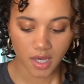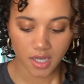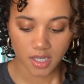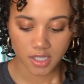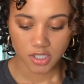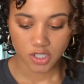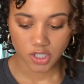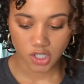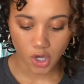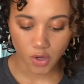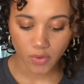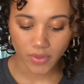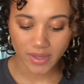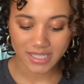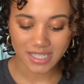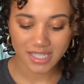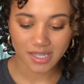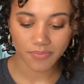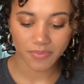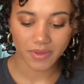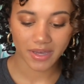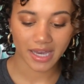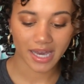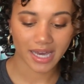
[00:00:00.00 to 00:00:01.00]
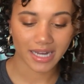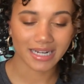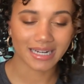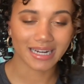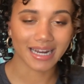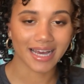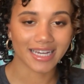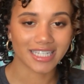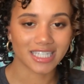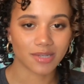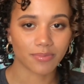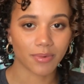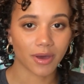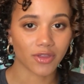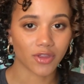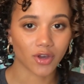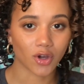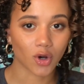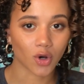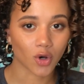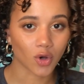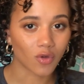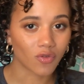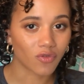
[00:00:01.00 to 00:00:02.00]
So that's something kind of nice about the
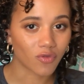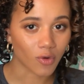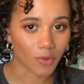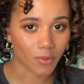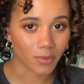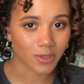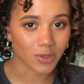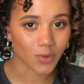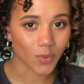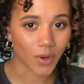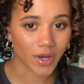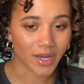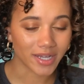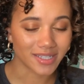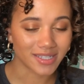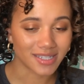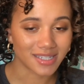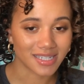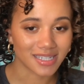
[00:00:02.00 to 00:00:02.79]
Curlformer ones,